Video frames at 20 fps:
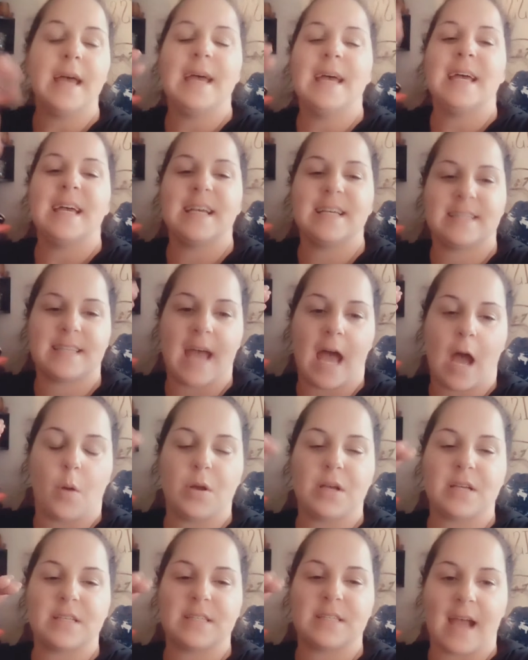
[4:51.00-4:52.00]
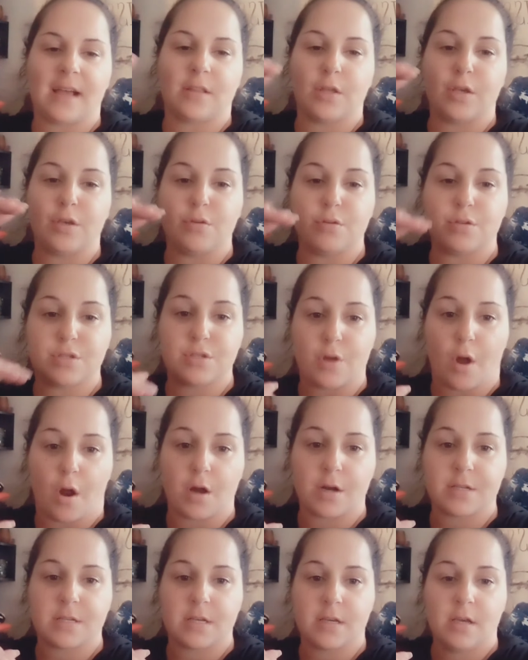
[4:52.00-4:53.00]
is how exactly you
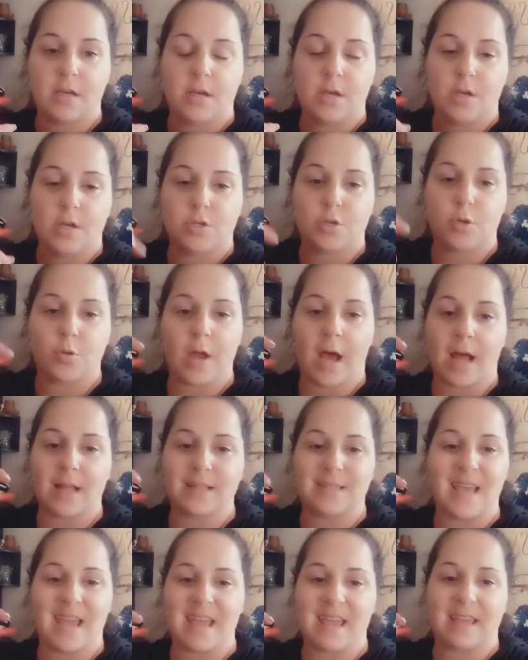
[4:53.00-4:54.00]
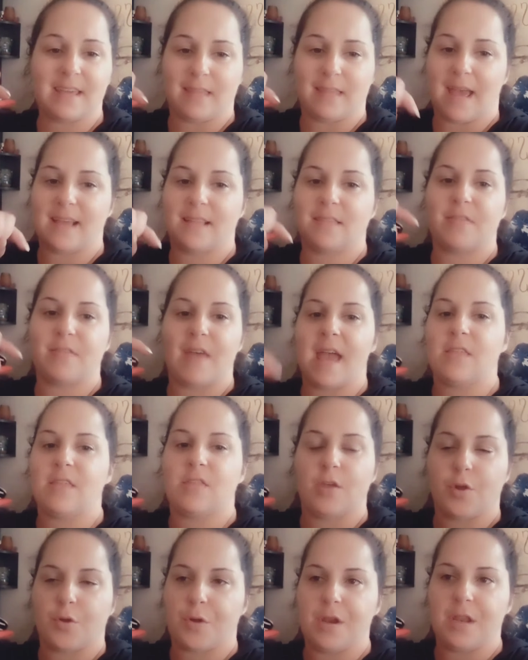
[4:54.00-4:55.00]
start. Do not take like the 8th
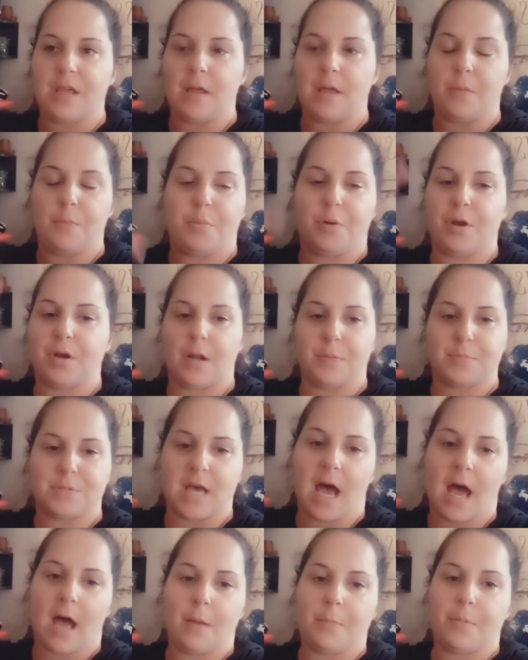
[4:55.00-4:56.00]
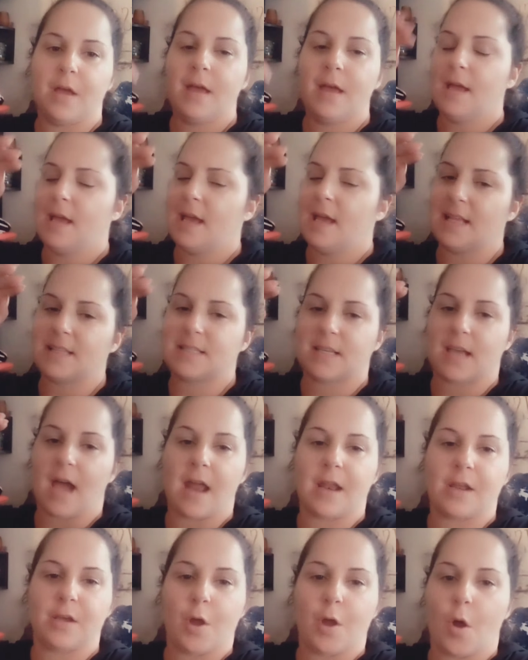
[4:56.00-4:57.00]
ingredient and put it up top. It's got
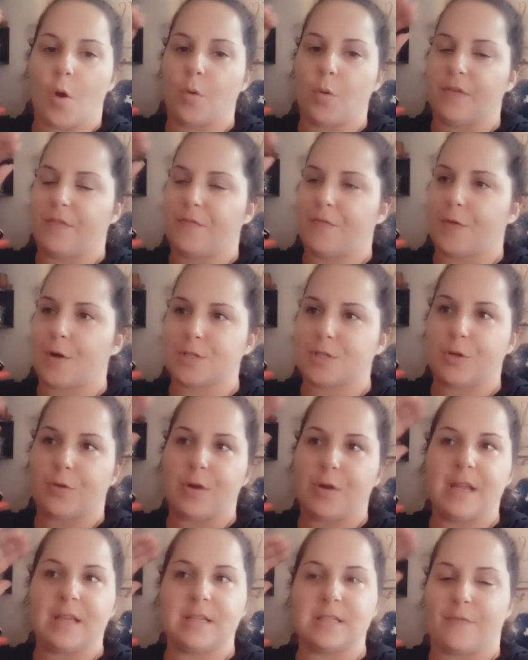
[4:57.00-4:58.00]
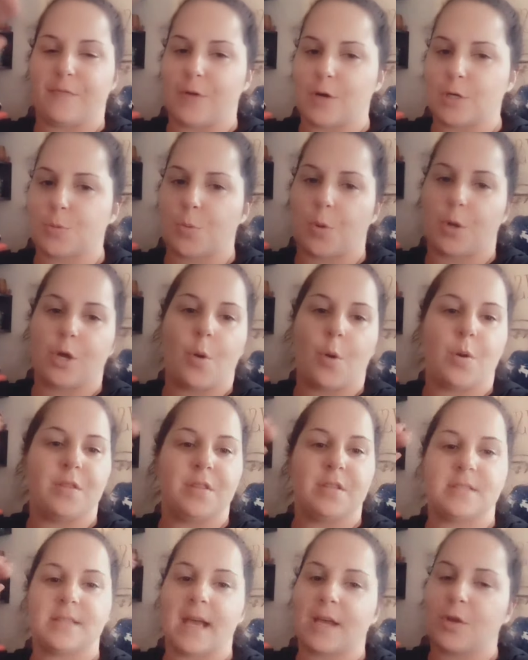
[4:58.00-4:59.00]
to go, the first ingredient is the first one to go in, the
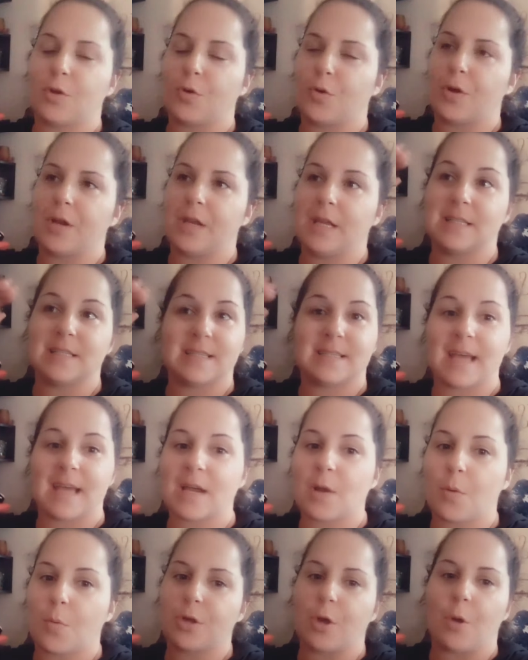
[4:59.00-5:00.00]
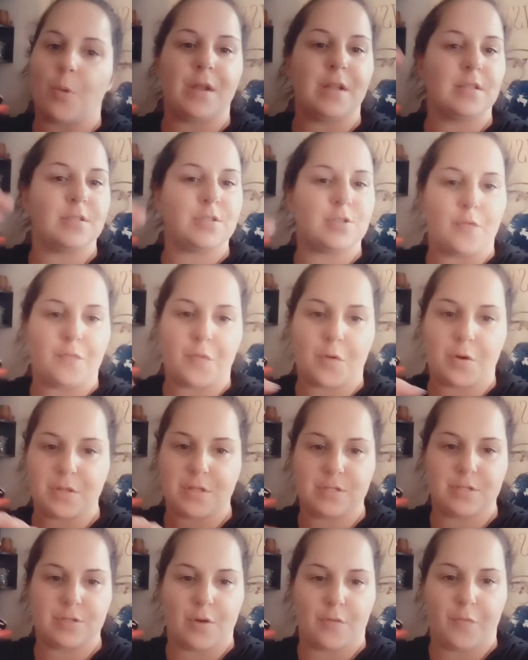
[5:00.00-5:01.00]
second ingredient is the second one to go in, and so forth
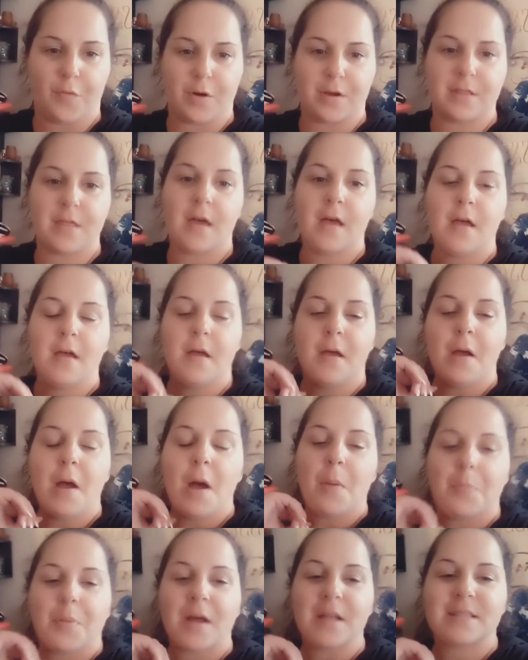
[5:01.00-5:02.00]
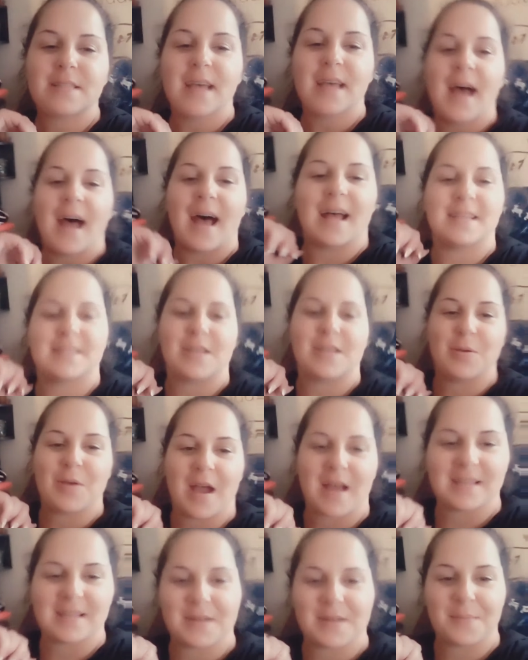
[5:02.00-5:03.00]
and so forth. But I'll see you
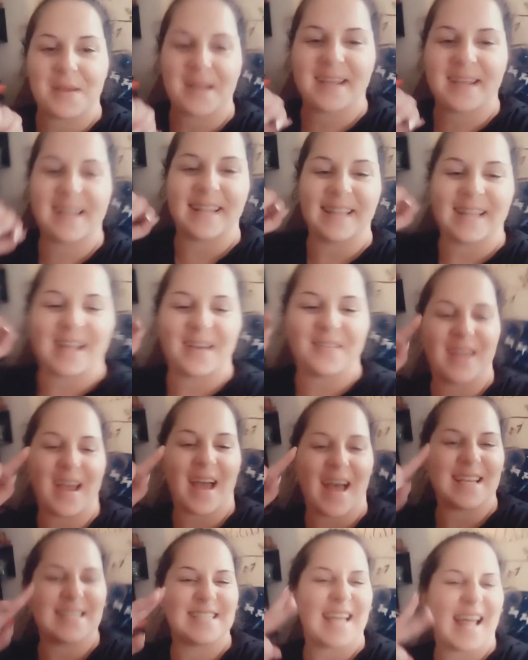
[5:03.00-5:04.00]
guys in a minute. Love you guys.